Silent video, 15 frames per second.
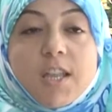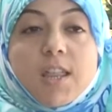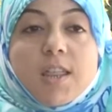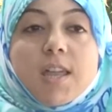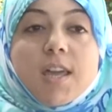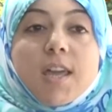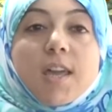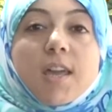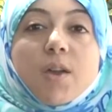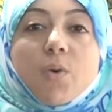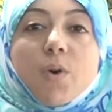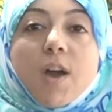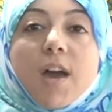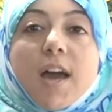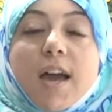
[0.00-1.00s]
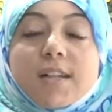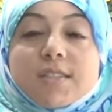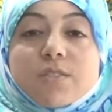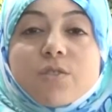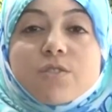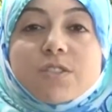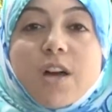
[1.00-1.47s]
They
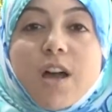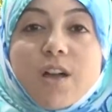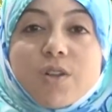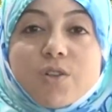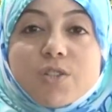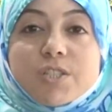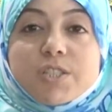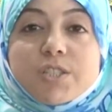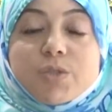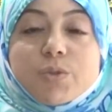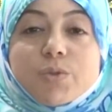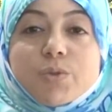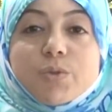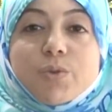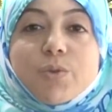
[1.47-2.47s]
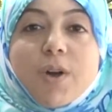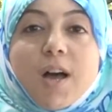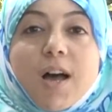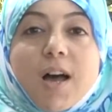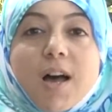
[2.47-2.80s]
asked those idols to